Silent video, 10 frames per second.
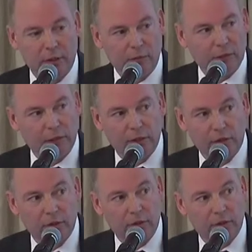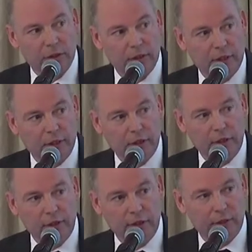something that's known as an
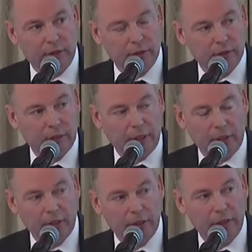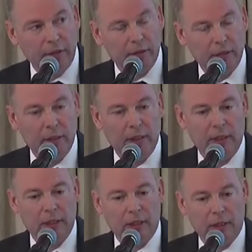energy yield guarantee.
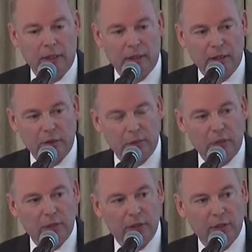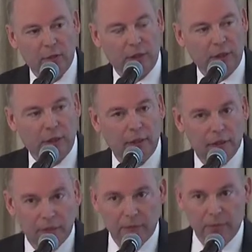And I should probably explain
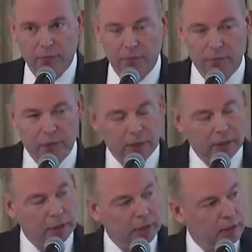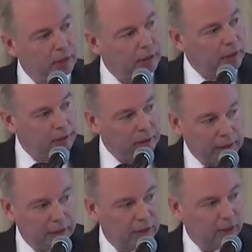that the
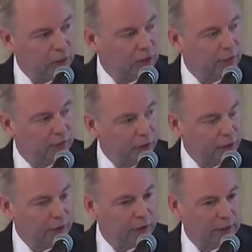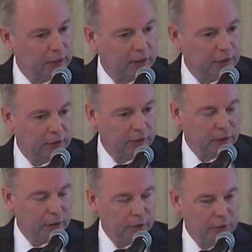97% availability guarantee on the
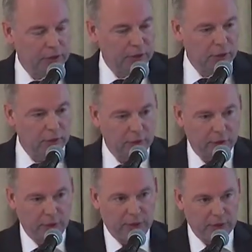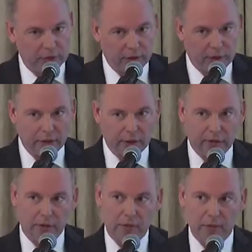equipment simply just means that the
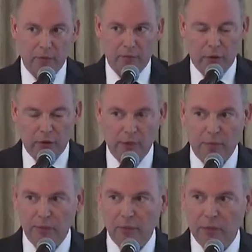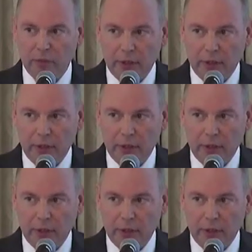OEM um,